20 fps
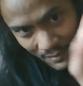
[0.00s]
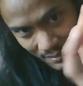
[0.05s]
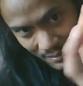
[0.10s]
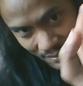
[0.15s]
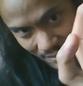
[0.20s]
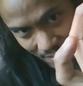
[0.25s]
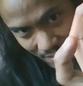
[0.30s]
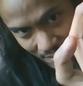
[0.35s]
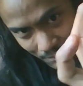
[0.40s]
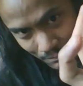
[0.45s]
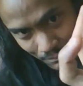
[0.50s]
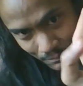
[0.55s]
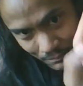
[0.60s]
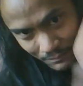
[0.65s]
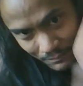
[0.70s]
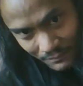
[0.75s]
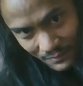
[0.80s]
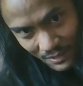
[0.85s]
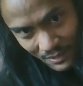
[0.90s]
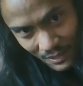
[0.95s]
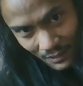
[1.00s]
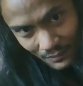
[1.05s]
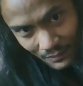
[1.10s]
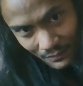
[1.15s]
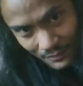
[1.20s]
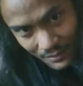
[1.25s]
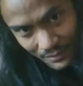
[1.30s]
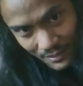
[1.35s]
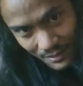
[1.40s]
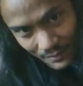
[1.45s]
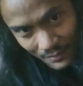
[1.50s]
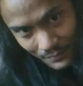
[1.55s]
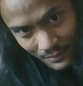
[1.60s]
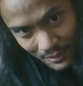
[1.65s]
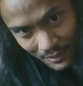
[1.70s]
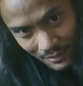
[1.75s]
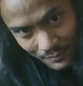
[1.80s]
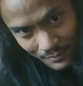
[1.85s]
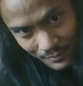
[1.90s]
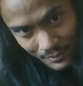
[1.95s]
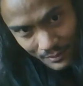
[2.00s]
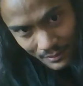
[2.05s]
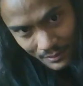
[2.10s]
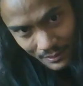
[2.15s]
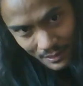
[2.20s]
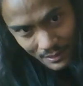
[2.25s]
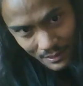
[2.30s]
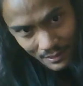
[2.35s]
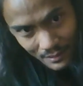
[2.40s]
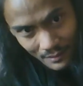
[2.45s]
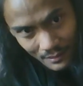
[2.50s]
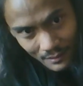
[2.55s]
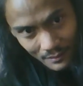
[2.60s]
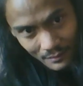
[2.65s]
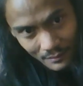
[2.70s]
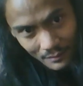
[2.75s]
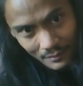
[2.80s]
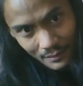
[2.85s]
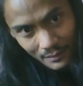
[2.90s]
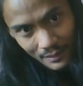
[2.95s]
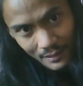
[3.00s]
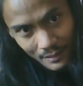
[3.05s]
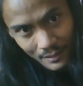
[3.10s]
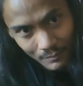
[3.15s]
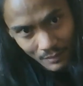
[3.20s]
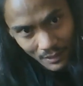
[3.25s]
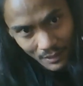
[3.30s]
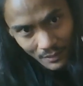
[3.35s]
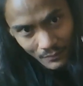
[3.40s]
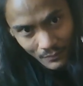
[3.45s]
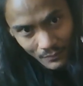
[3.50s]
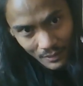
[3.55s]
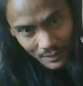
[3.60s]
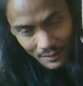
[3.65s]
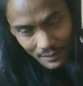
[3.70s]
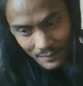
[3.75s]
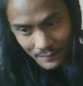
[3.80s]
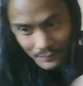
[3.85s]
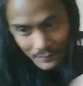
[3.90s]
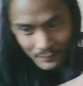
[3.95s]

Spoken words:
nice colors and whatever. That's a little ladybug one.